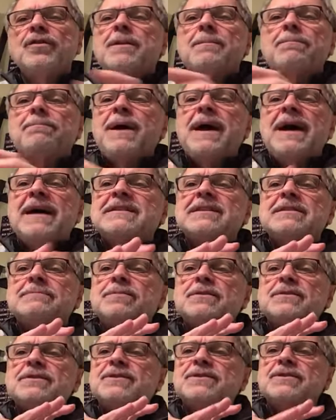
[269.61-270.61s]
the
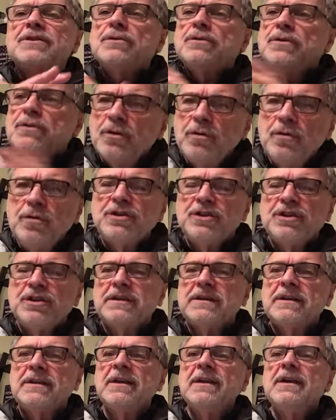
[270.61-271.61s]
possible
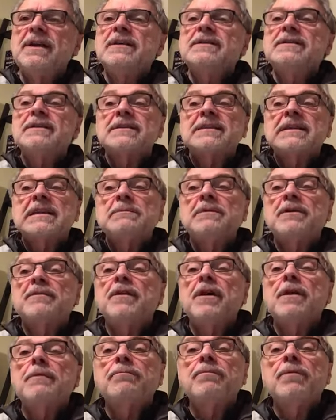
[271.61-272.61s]
solution to some
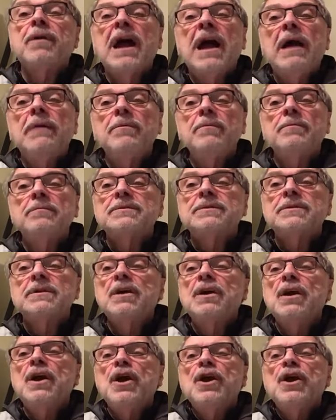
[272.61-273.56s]
of our problems.